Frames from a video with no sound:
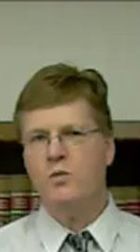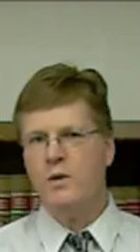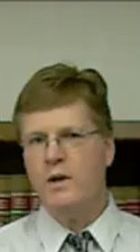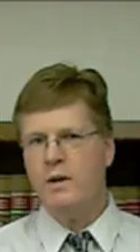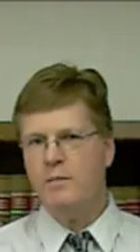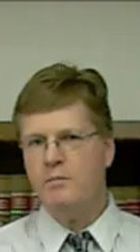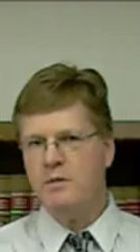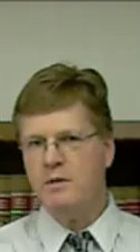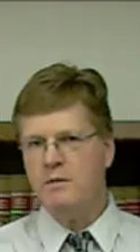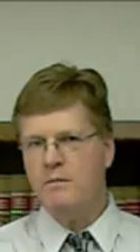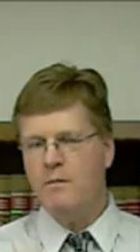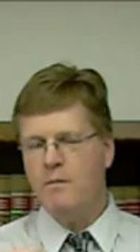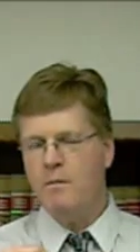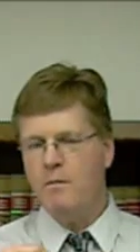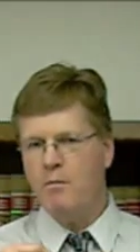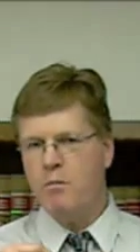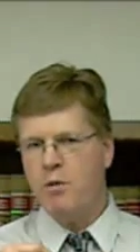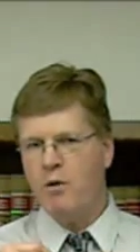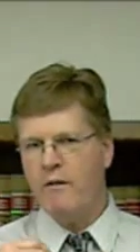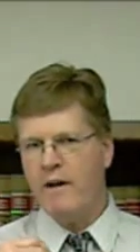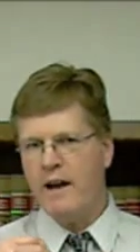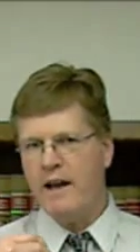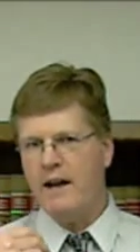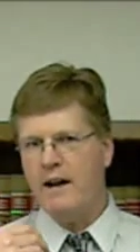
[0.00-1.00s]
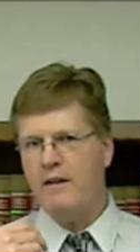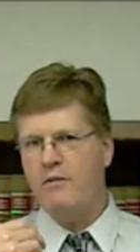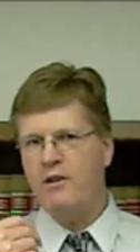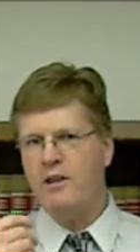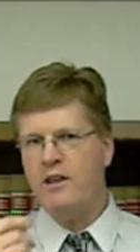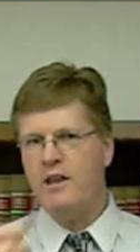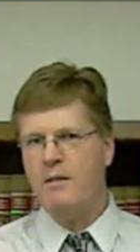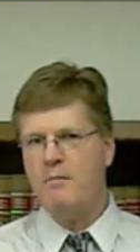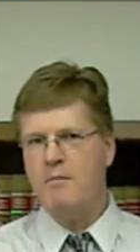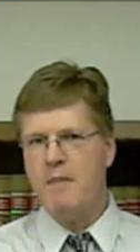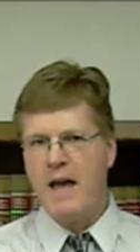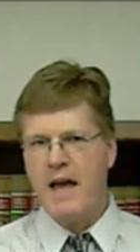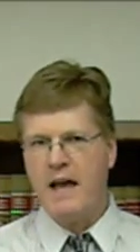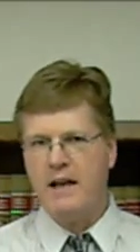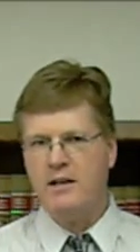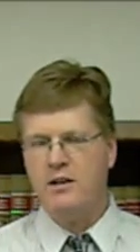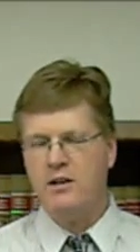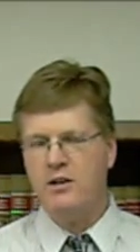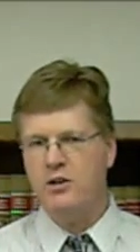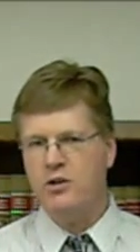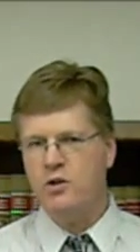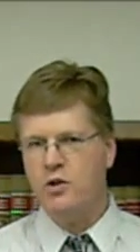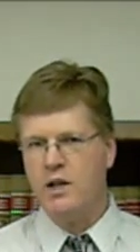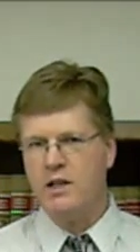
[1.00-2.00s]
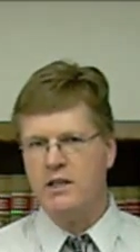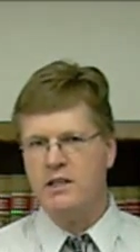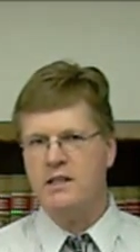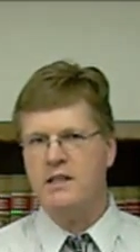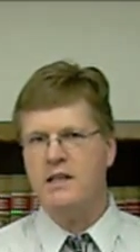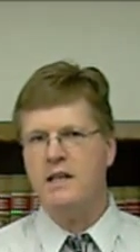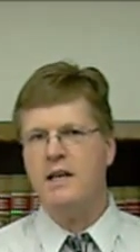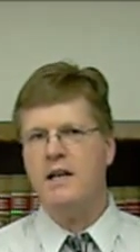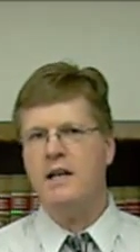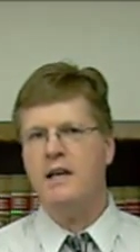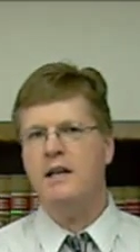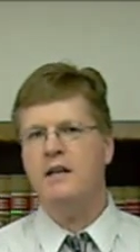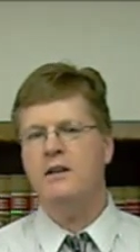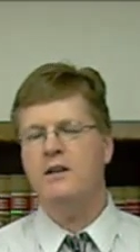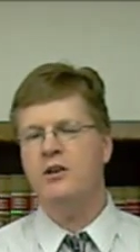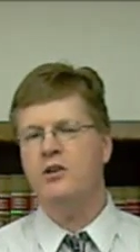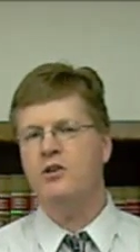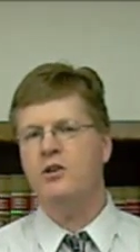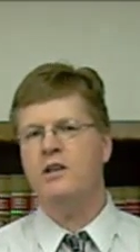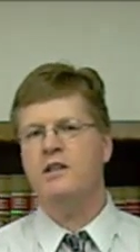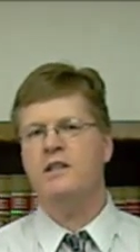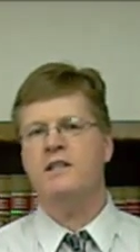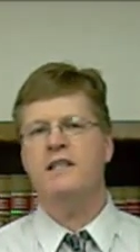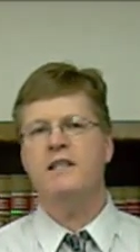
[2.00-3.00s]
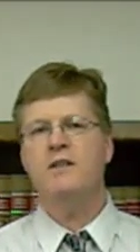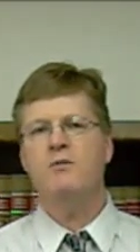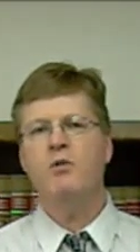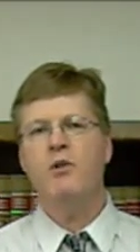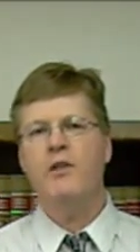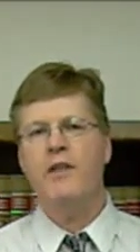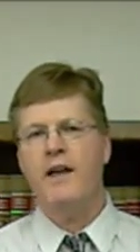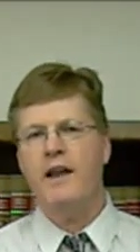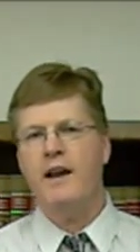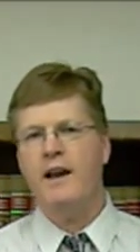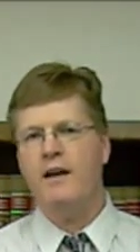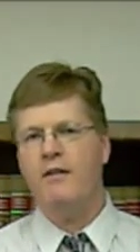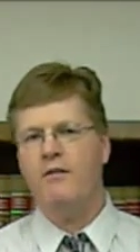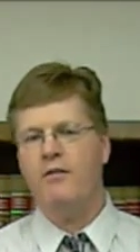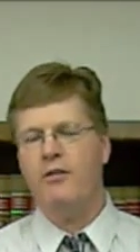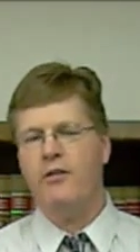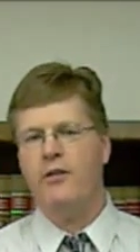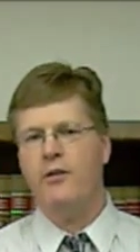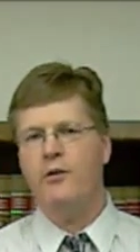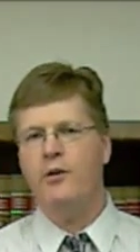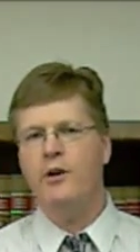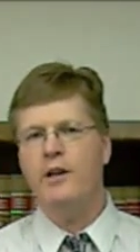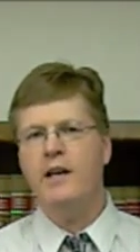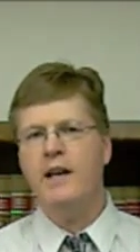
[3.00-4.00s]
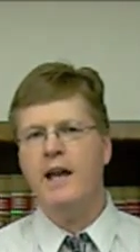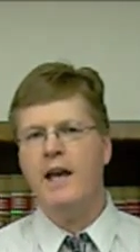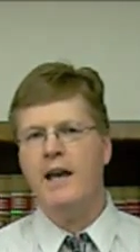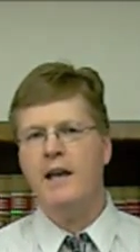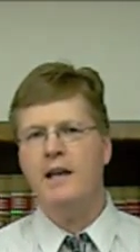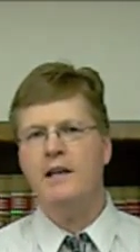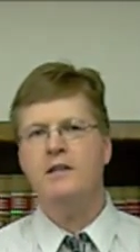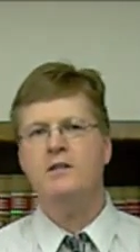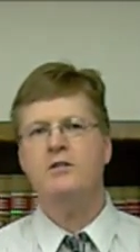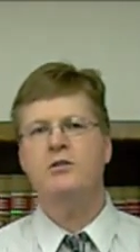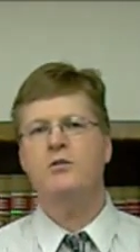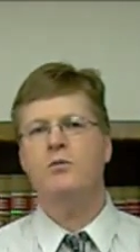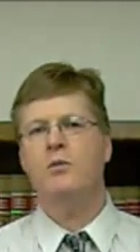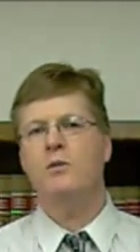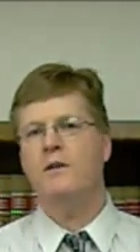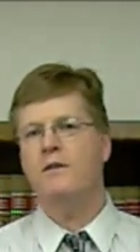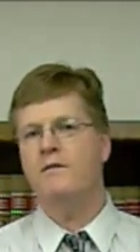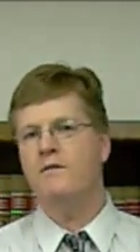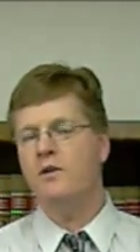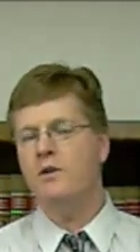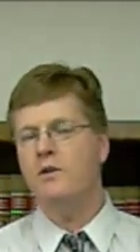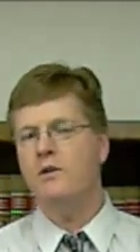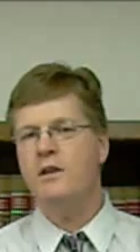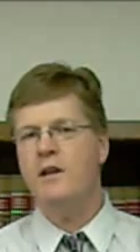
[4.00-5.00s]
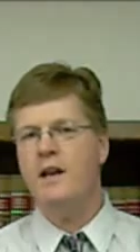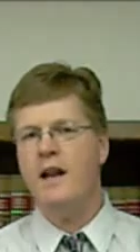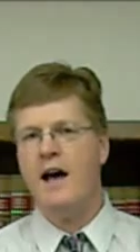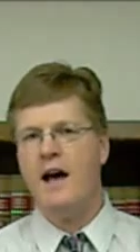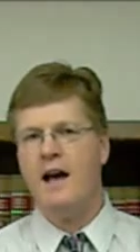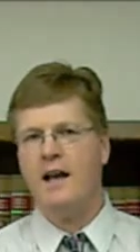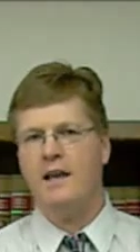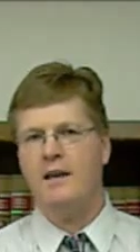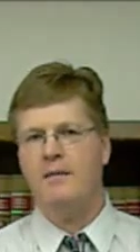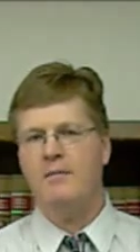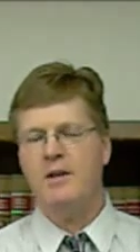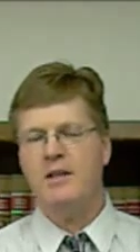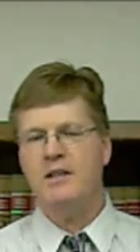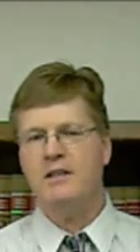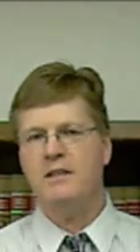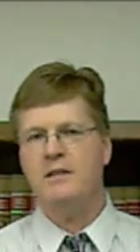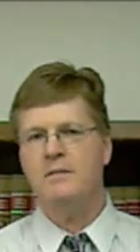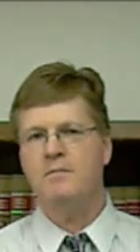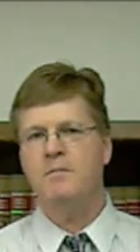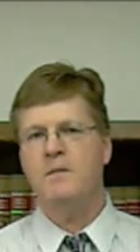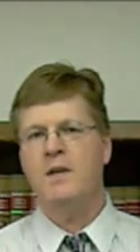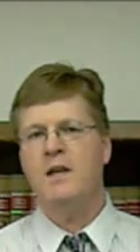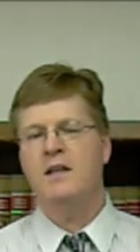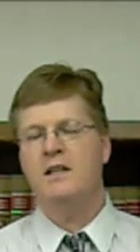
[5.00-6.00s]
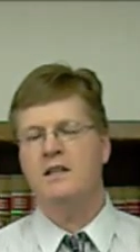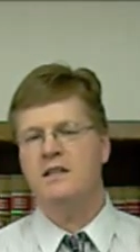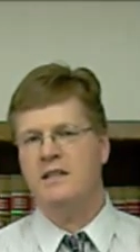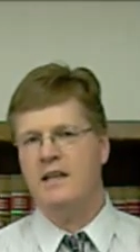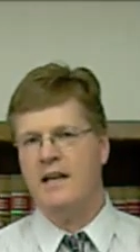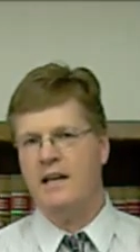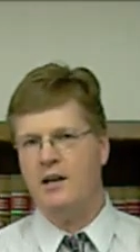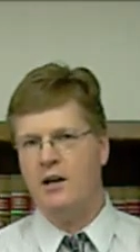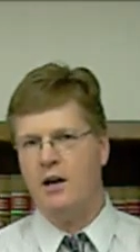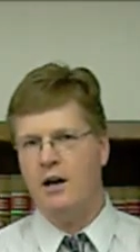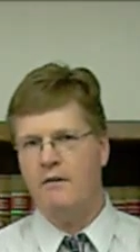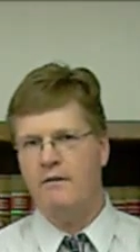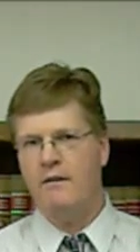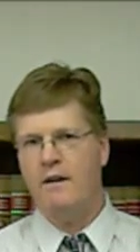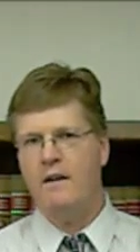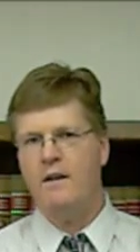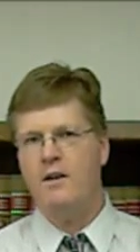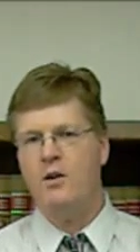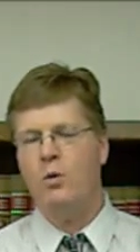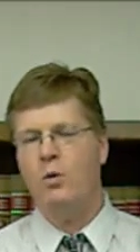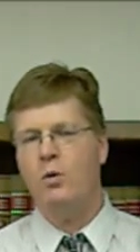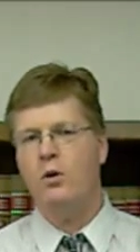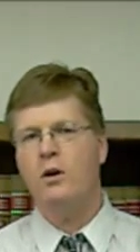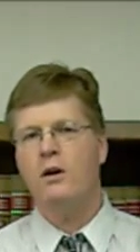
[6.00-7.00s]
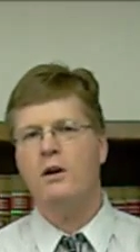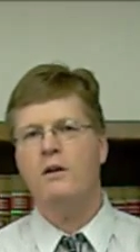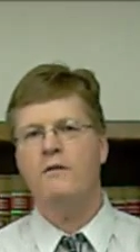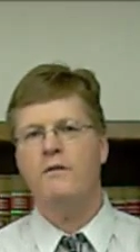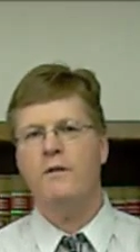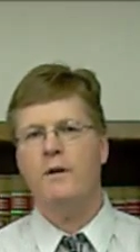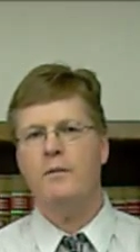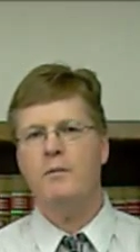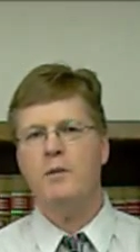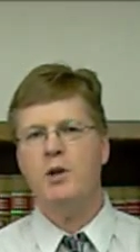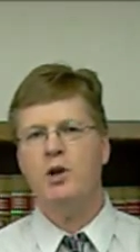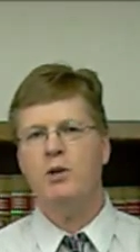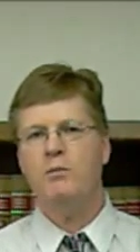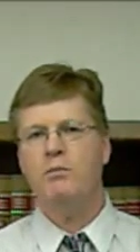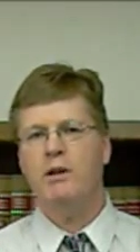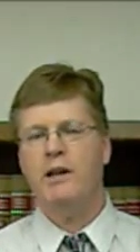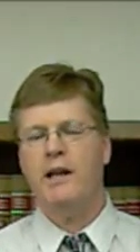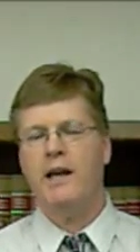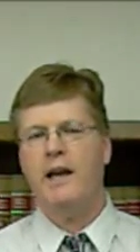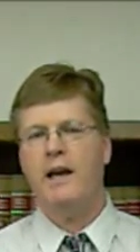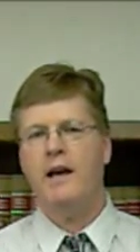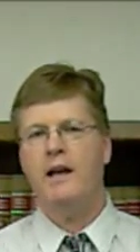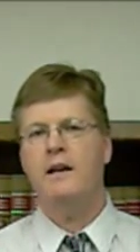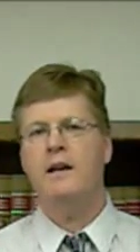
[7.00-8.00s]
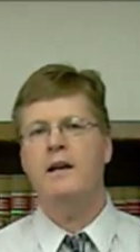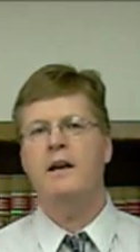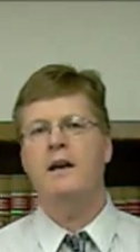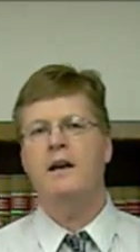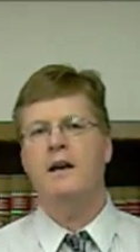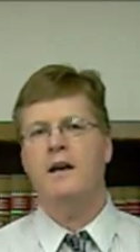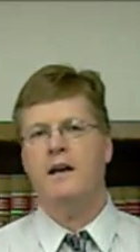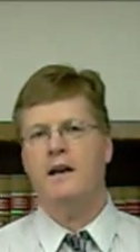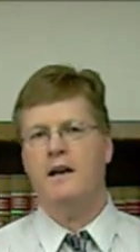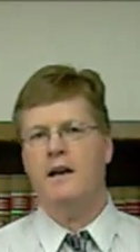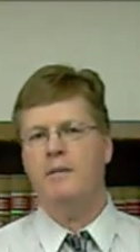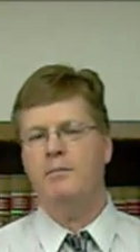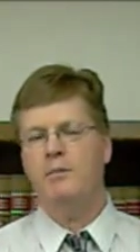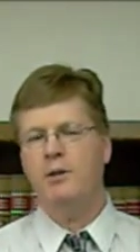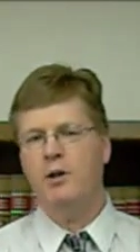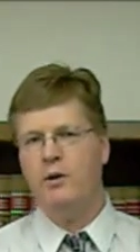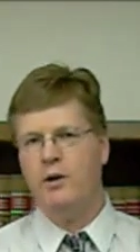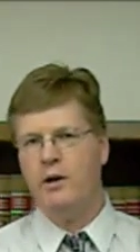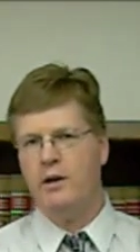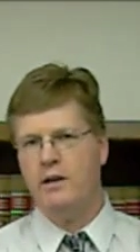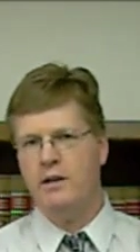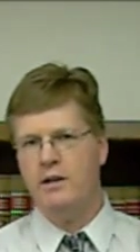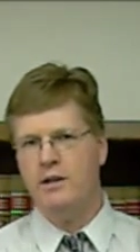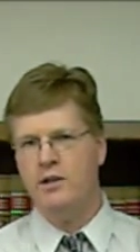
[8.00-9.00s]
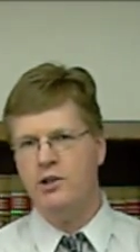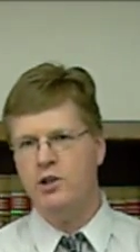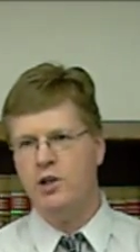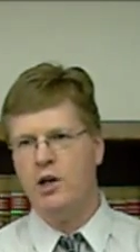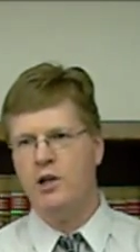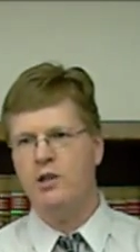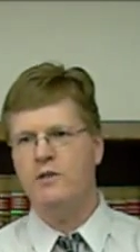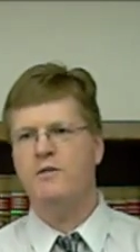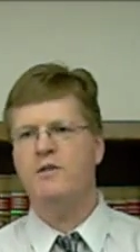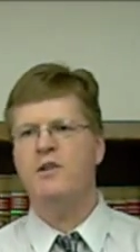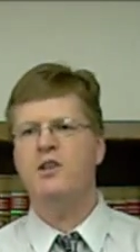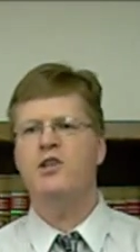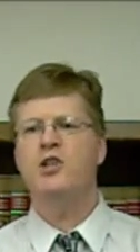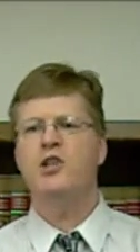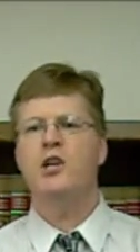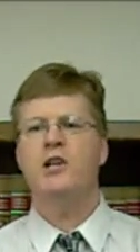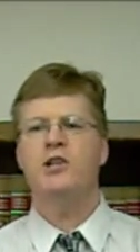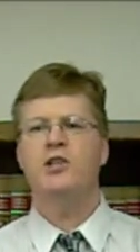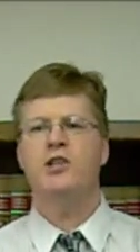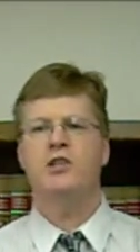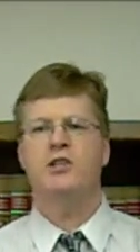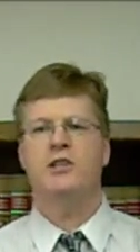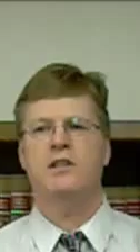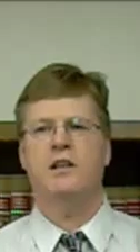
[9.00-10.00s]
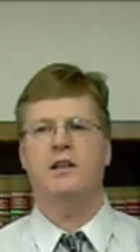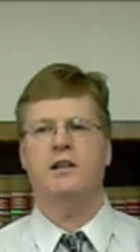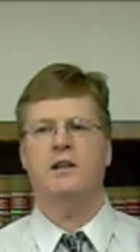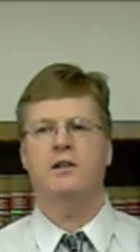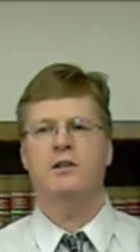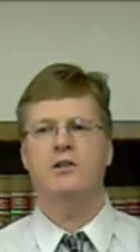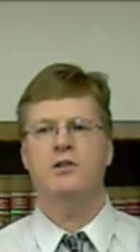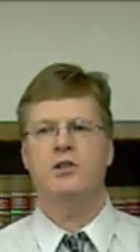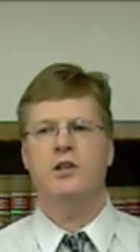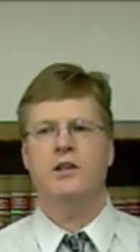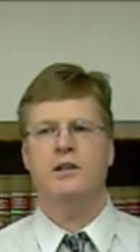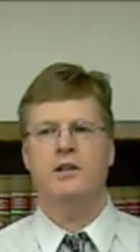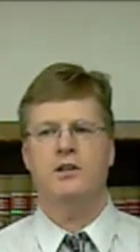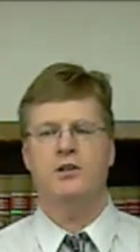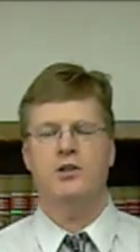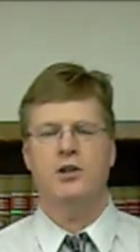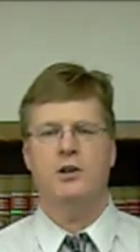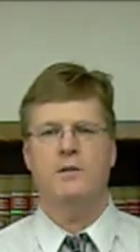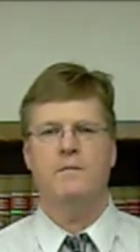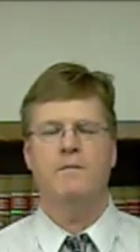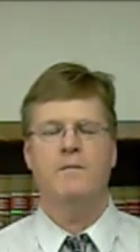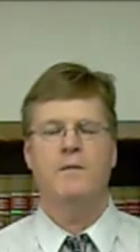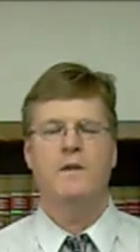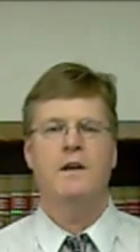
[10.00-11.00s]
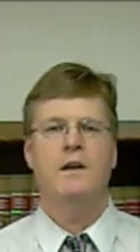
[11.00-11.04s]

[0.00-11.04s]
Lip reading: we provide everything back to the trustee will then have 30 days to review the documents, sign off on the order confirming your plan, and upload it to the judge for the judge's signature.